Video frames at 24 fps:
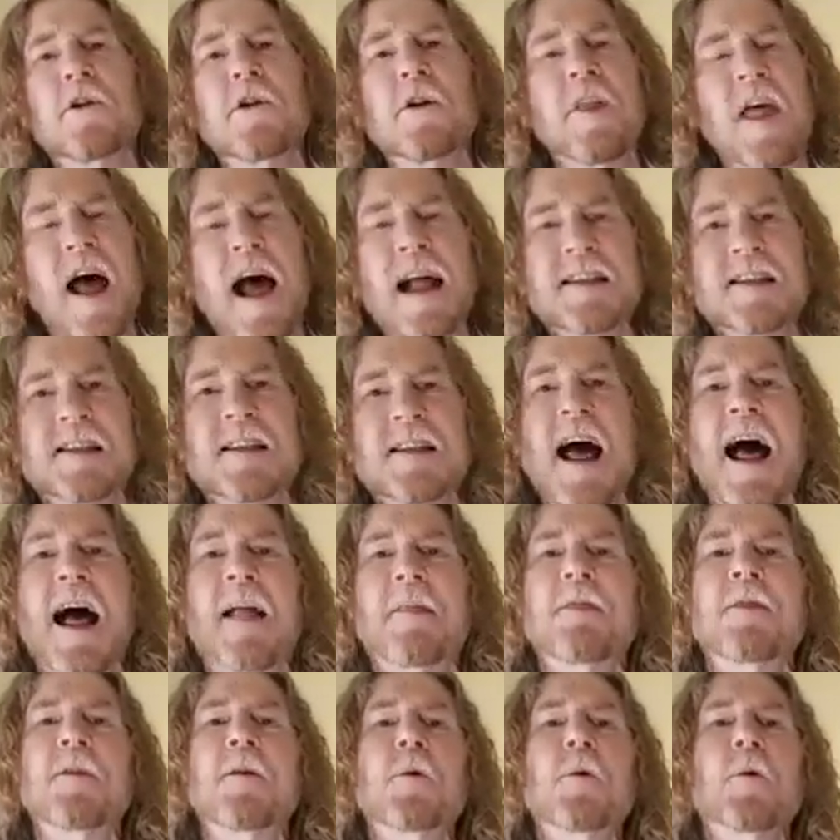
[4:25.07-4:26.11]
That's not
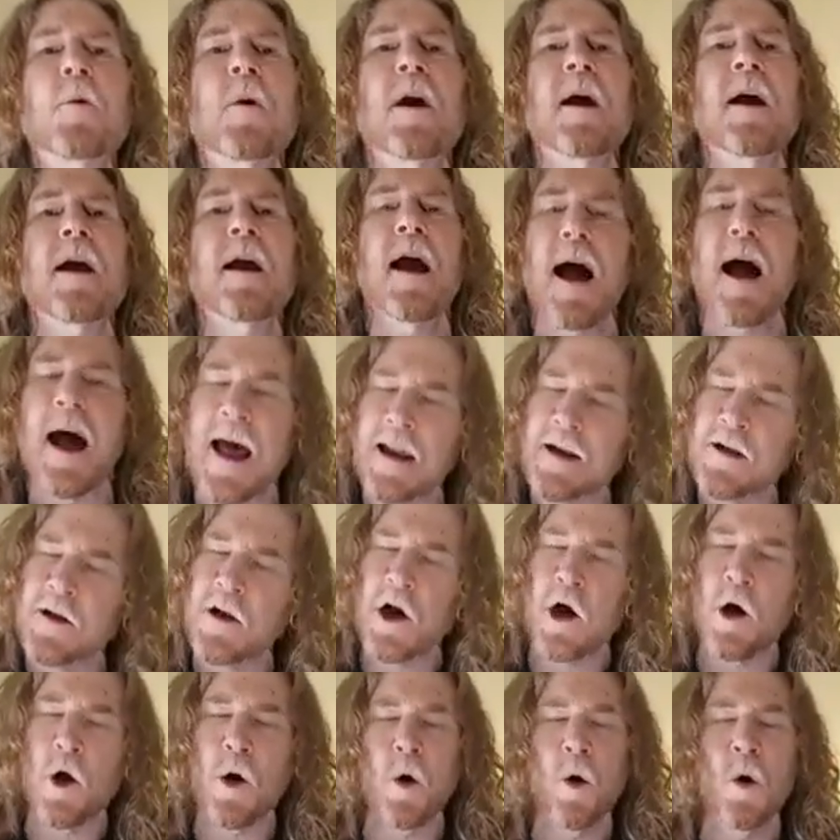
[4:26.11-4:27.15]
the way I
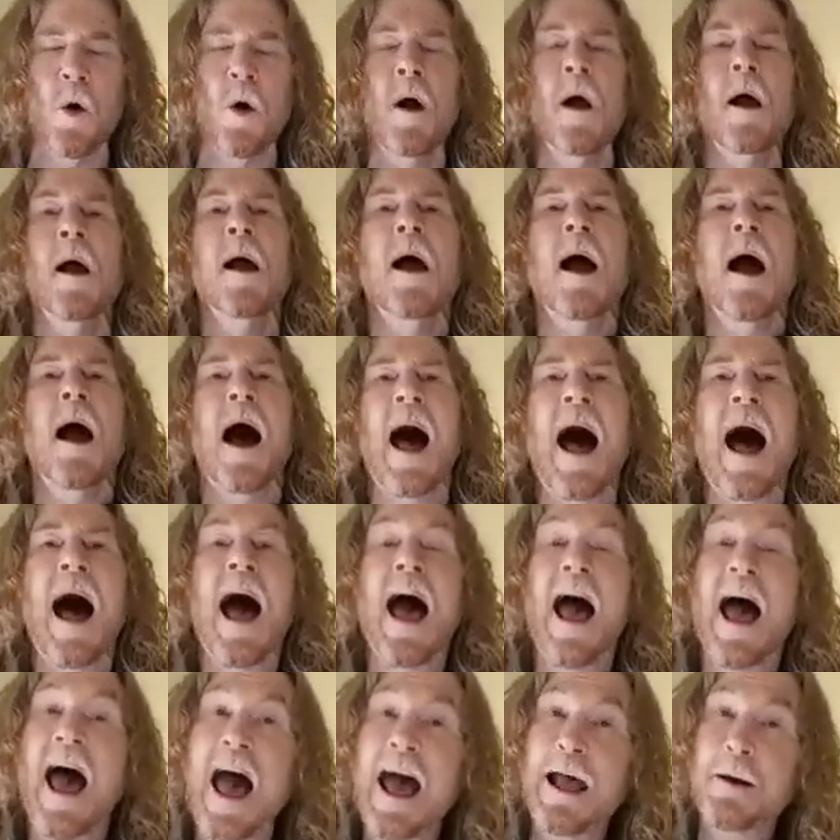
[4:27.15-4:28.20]
know. I
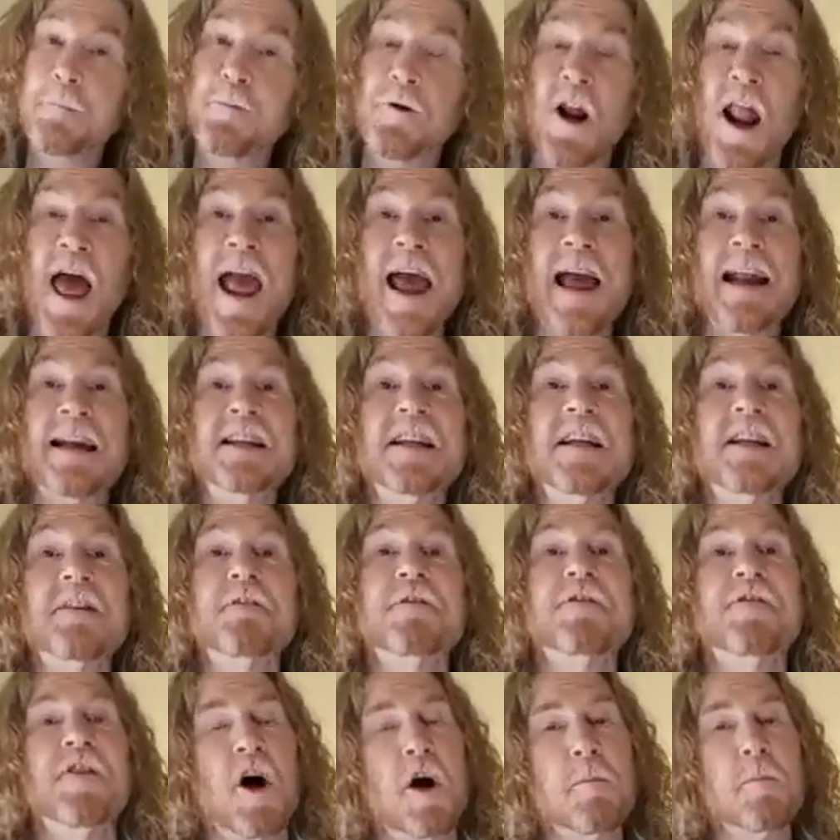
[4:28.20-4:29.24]
had planned it
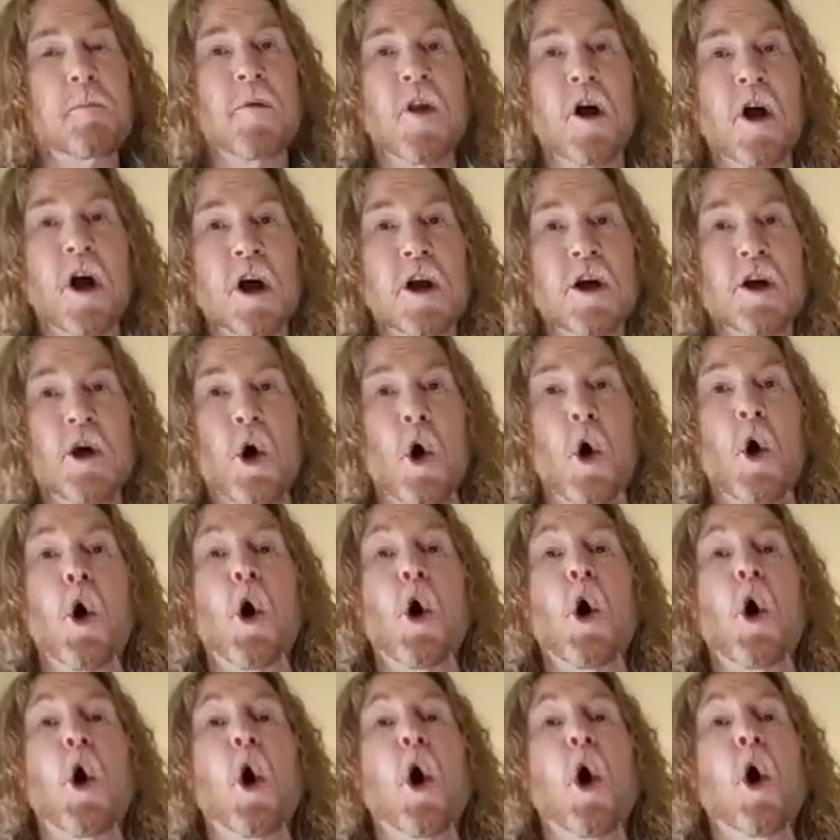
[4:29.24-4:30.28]
from the go.